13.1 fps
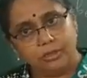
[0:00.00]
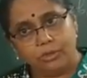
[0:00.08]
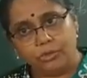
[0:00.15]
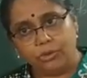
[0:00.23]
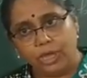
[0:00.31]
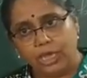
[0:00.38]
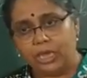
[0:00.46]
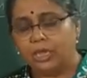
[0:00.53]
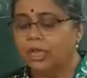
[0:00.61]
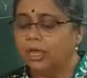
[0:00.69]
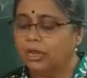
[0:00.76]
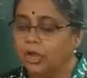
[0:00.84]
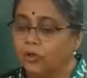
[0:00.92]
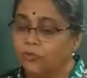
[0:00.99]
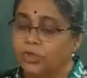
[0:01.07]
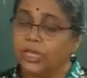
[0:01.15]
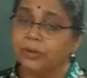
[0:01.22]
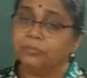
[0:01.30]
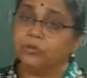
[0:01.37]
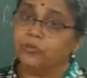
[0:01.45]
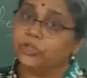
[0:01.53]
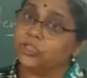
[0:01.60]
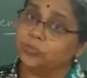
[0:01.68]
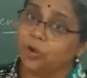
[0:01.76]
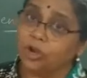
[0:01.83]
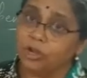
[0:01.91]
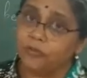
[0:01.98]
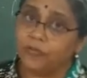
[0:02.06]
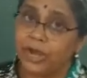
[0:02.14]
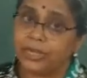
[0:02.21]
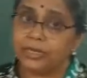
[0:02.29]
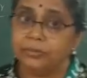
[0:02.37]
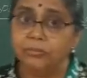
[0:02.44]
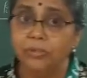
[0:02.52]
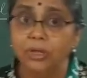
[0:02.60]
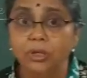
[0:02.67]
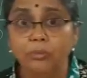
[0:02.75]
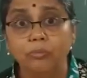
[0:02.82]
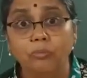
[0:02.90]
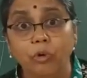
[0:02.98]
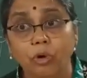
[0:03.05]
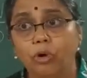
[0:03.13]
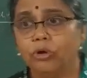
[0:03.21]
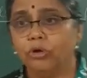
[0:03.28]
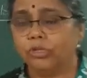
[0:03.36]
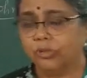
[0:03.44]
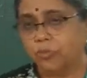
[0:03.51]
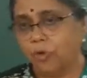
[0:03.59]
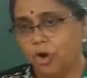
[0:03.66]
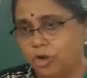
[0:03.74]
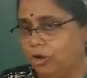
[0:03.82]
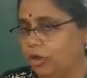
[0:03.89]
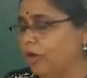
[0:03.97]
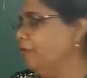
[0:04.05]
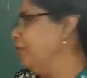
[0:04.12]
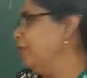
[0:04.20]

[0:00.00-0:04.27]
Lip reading: Okay, now we come to which model of atom? Bohr's model of